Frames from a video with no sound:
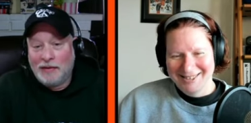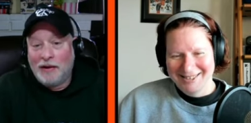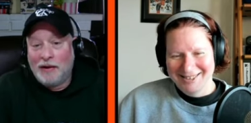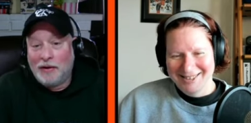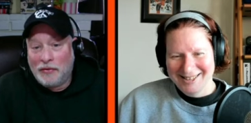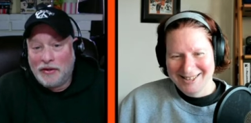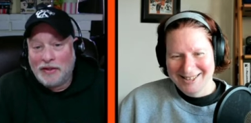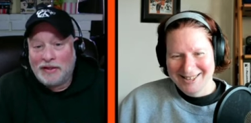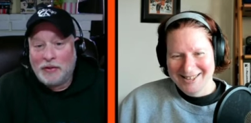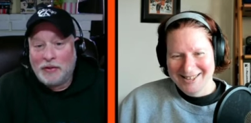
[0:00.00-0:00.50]
Speaker 1: you
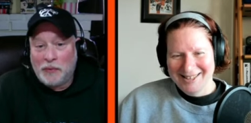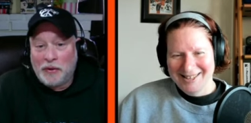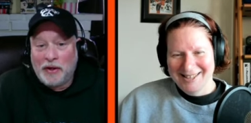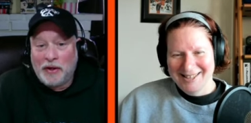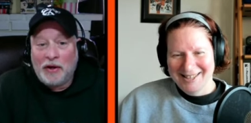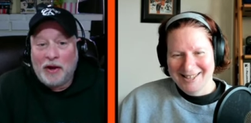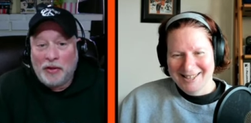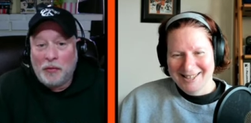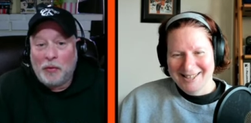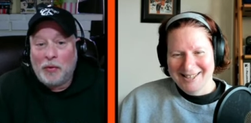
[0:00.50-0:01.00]
know, this will be
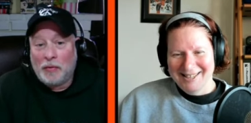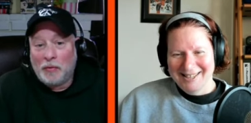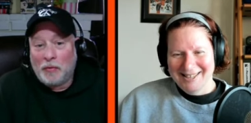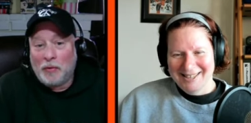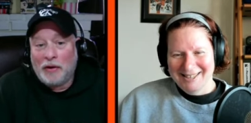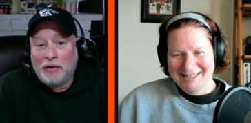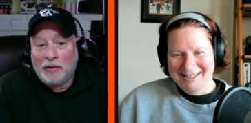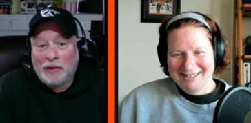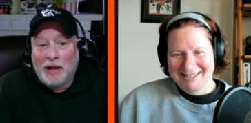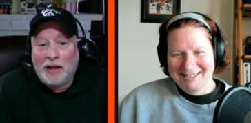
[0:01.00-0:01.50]
another one
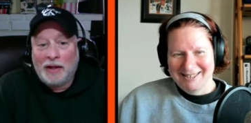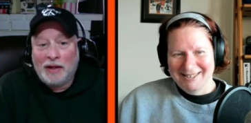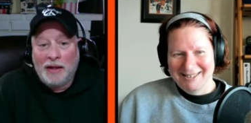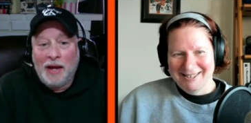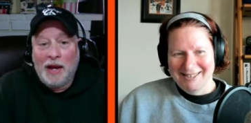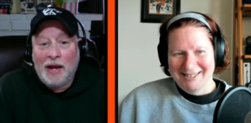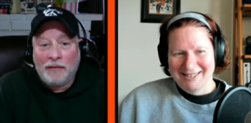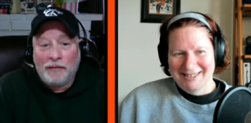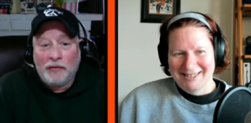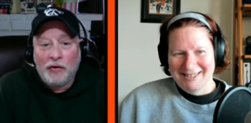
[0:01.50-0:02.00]
where, like,
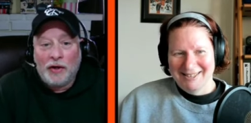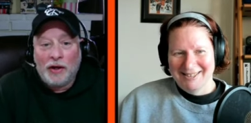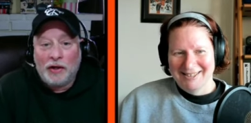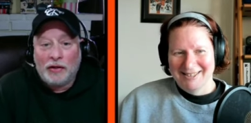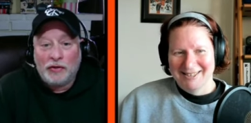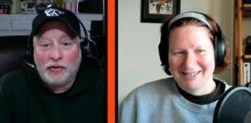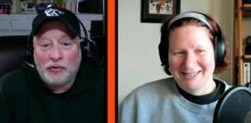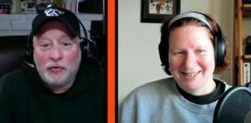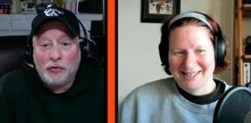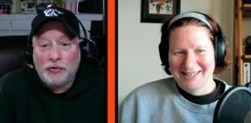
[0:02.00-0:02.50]
yeah, if you
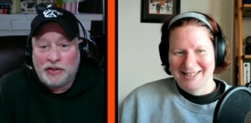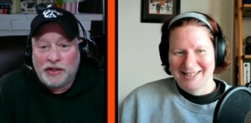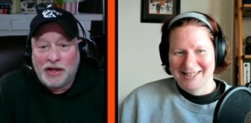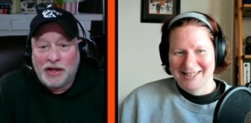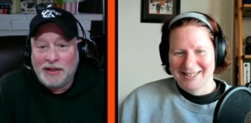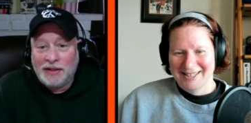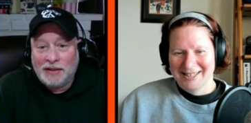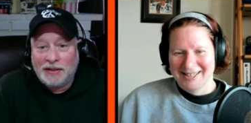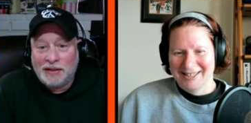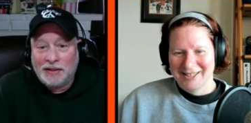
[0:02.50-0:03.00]
get two
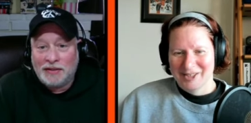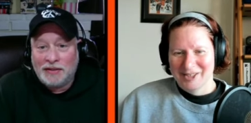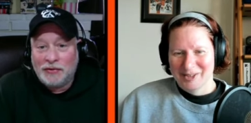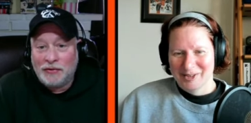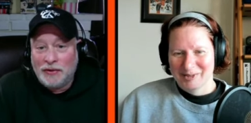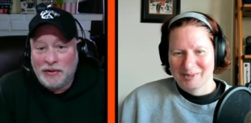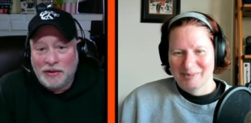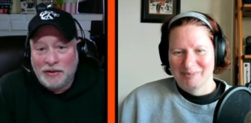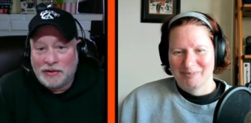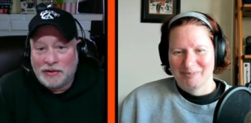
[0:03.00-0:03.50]
chances, you
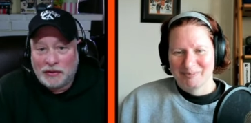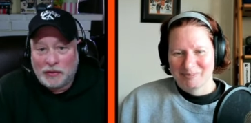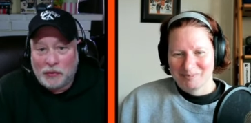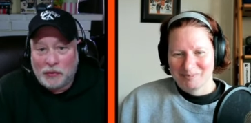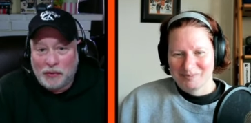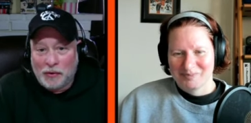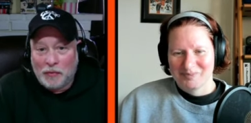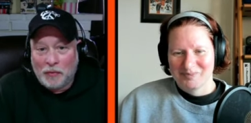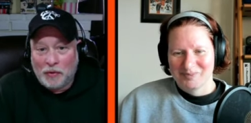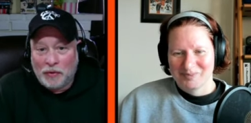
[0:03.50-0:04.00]
need to
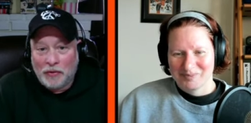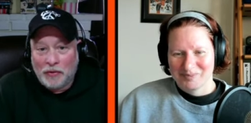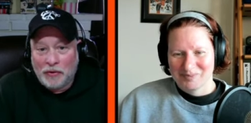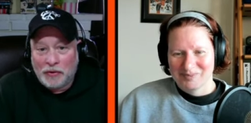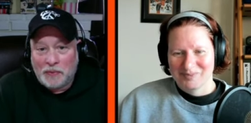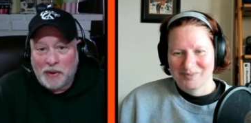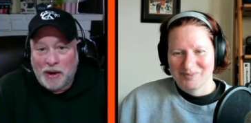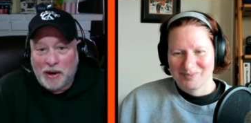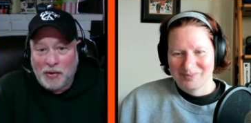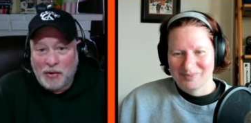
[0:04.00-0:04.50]
score on one of
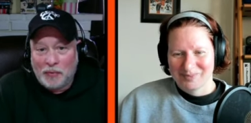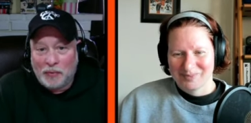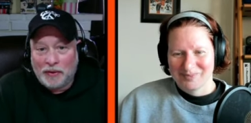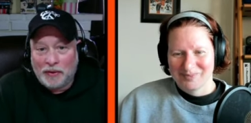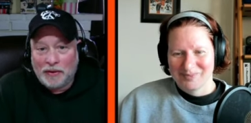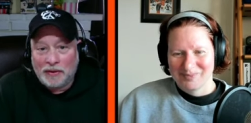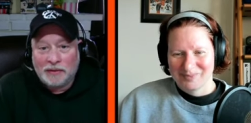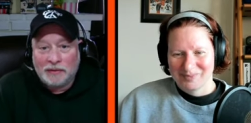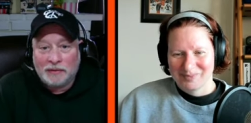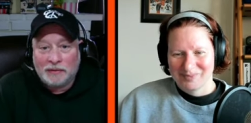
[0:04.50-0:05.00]
those power
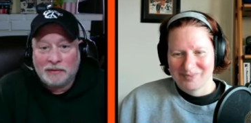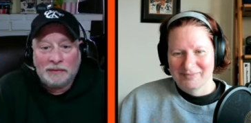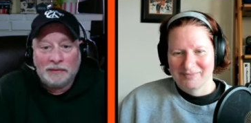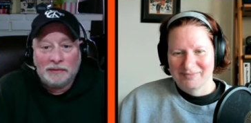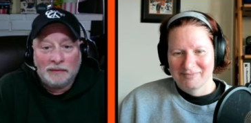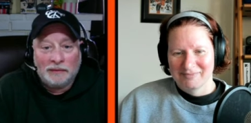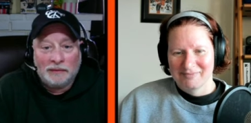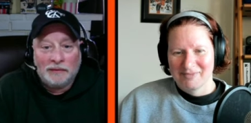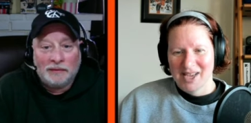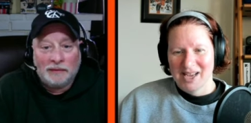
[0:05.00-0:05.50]
plays.
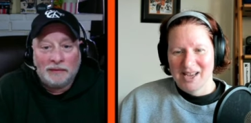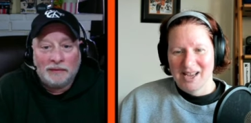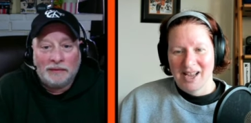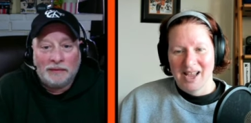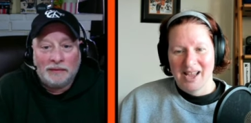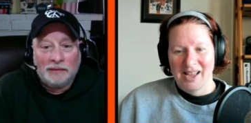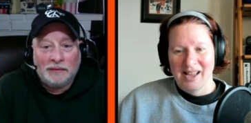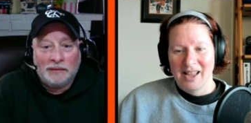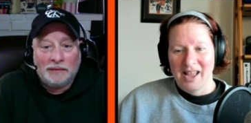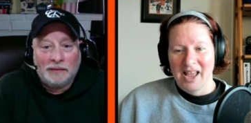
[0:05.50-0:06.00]
Speaker 2: Yeah,
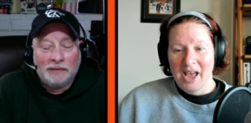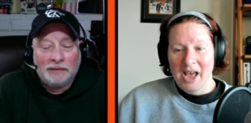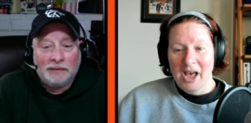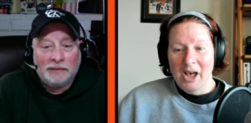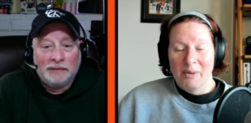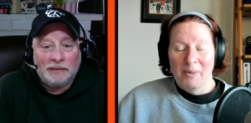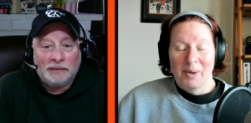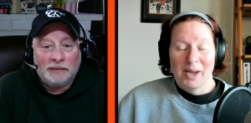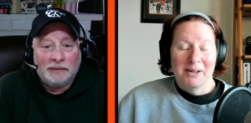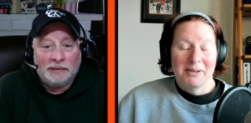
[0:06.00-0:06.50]
I
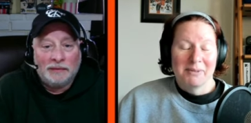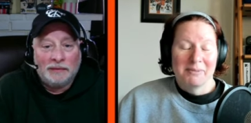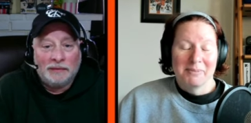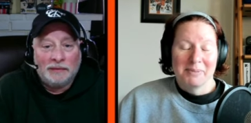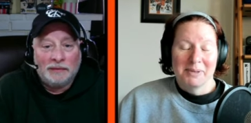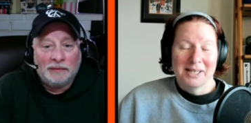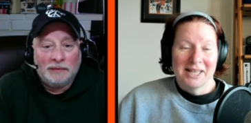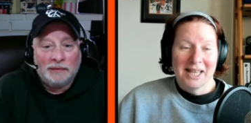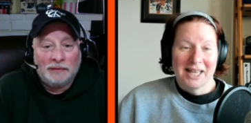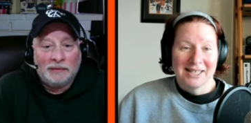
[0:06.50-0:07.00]
well,
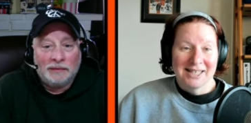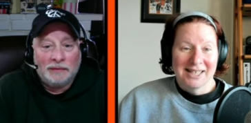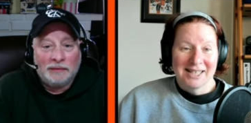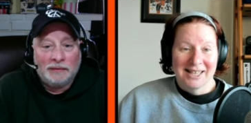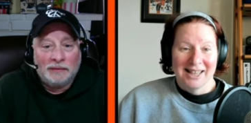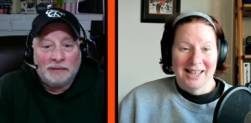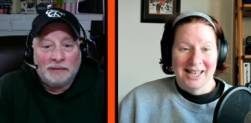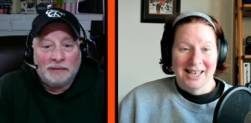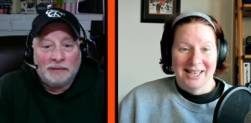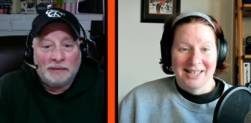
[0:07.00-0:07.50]
but that's
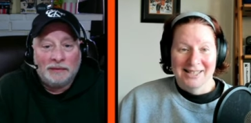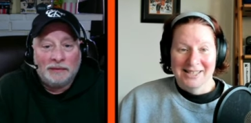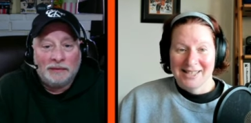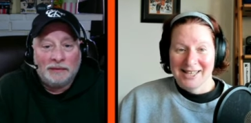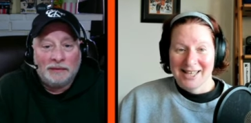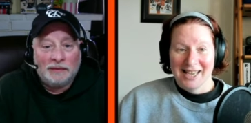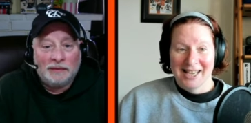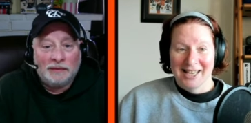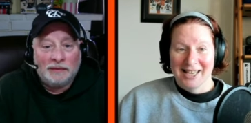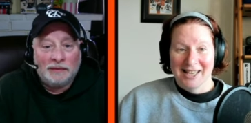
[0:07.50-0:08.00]
the thing is
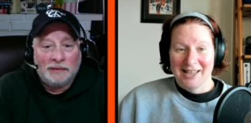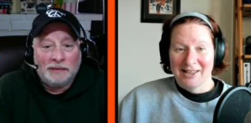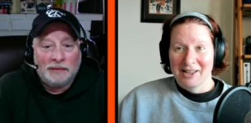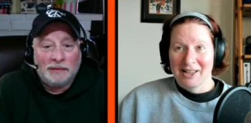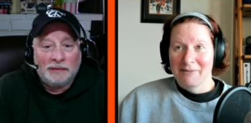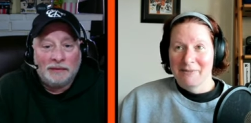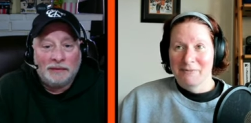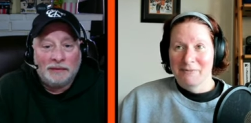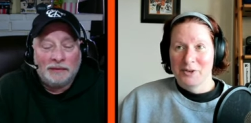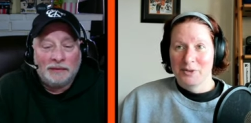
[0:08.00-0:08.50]
like
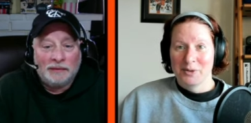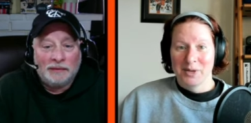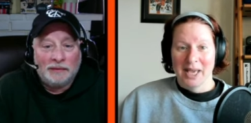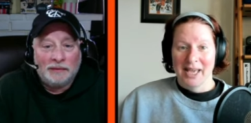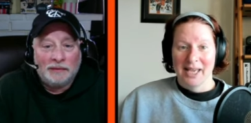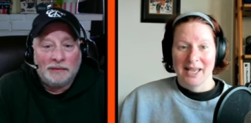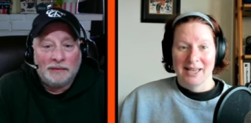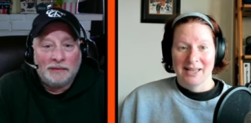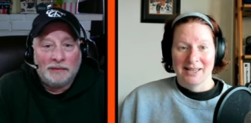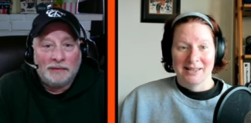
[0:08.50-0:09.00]
if you
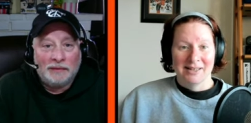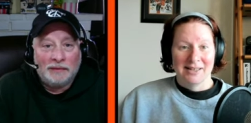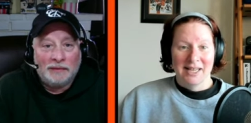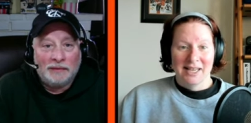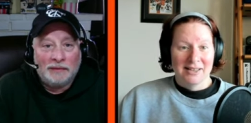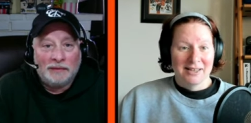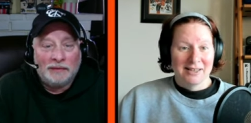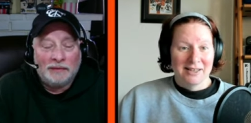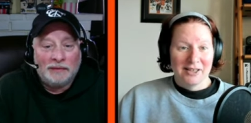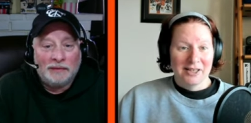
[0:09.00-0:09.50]
can't,
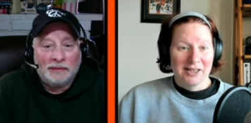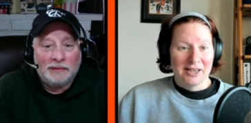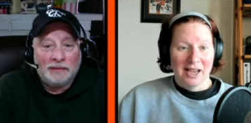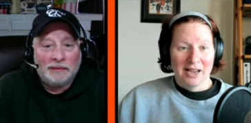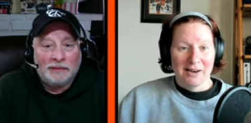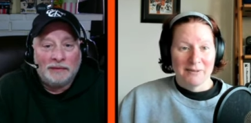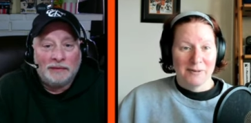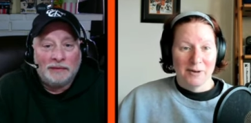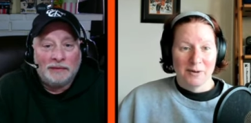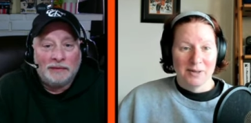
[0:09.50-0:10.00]
then you
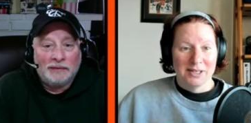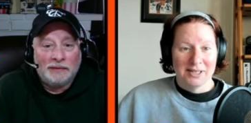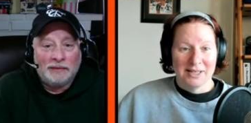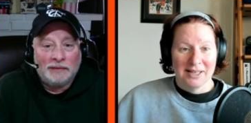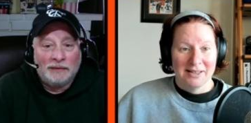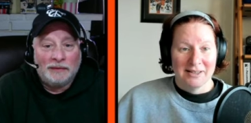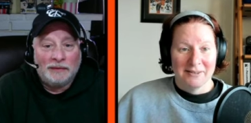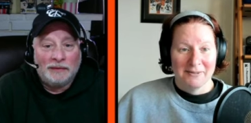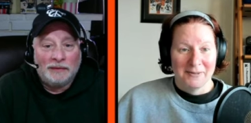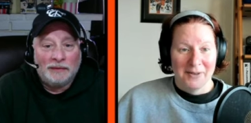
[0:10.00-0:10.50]
got to
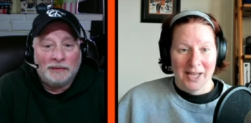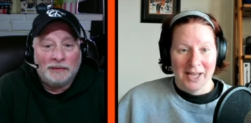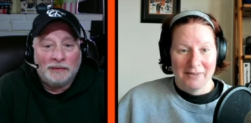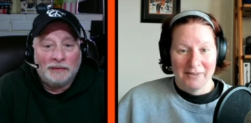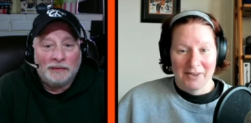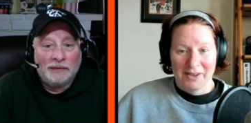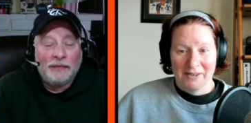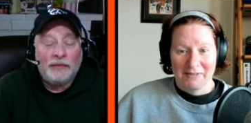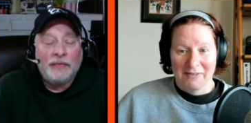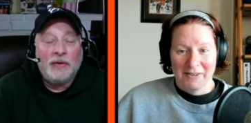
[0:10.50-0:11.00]
focus on the
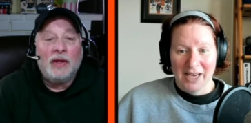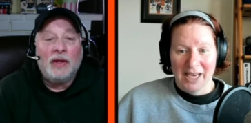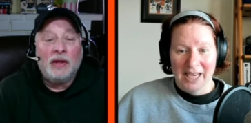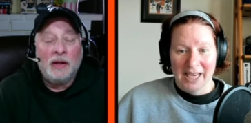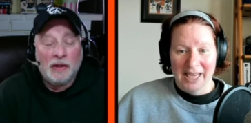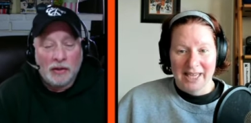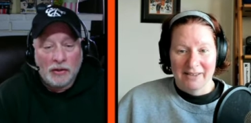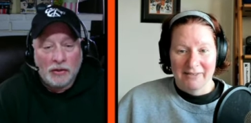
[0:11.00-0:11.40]
five on five.